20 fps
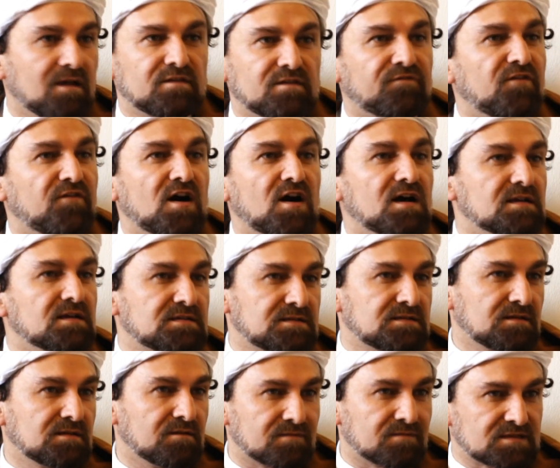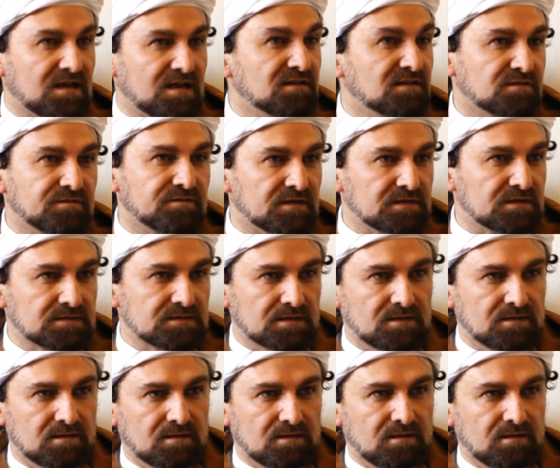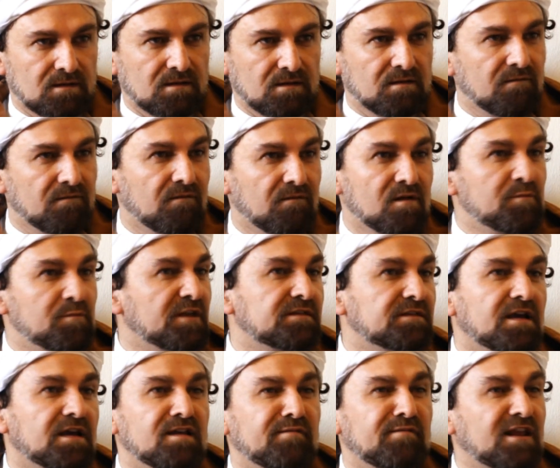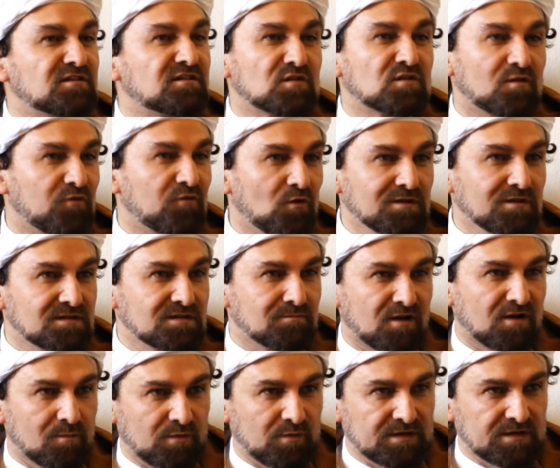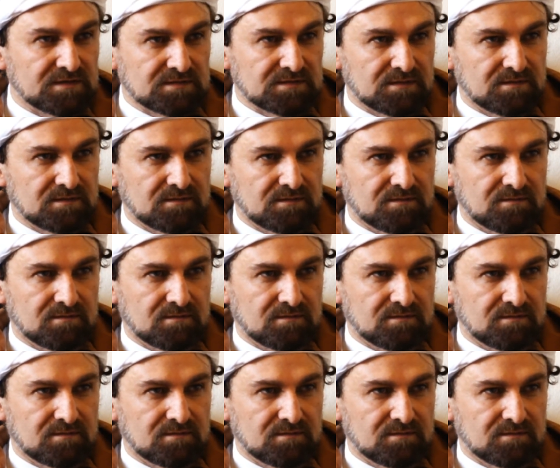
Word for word: And the first result of this will be the elimination of all these monopolies.